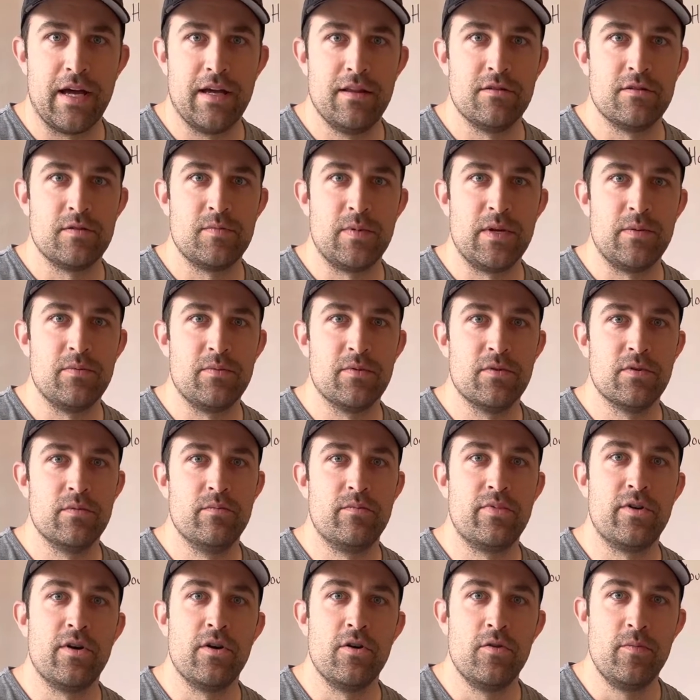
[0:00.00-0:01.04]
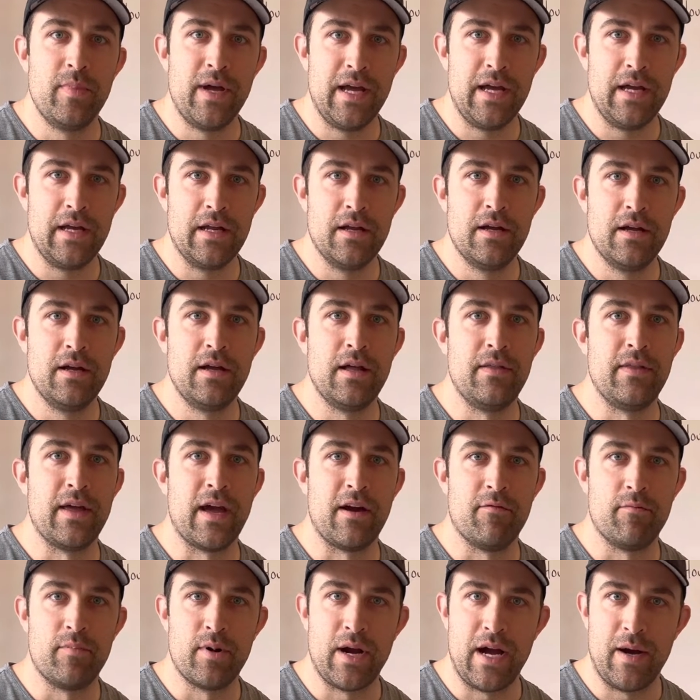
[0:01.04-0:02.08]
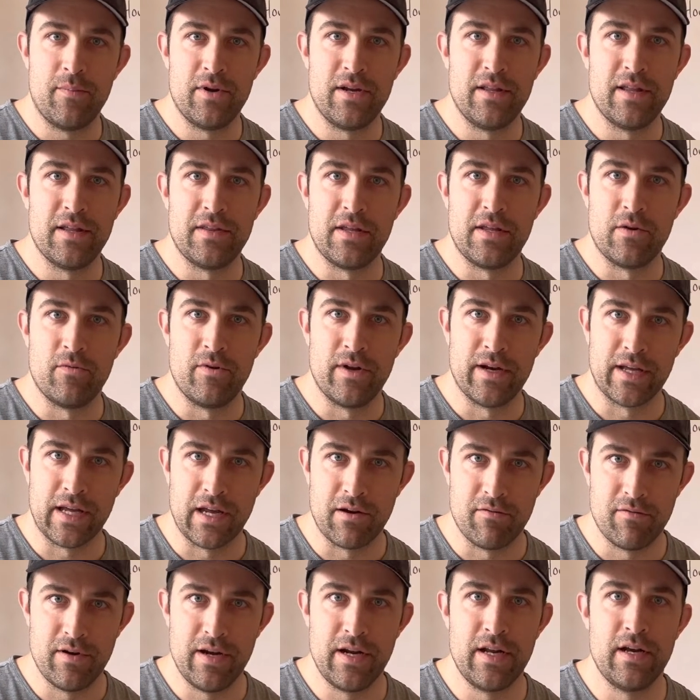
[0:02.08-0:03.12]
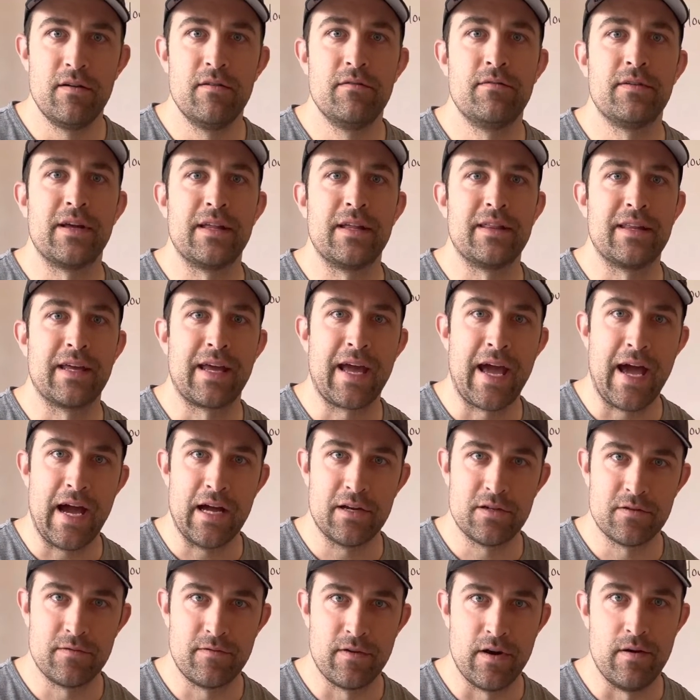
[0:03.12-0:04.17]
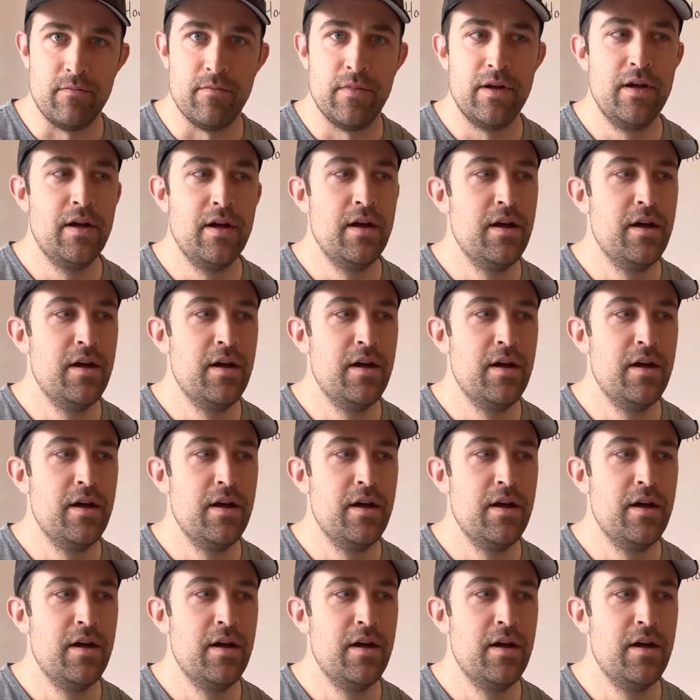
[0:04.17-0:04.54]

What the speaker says: There's people in probate and have property that they want to get rid of, get the cash from.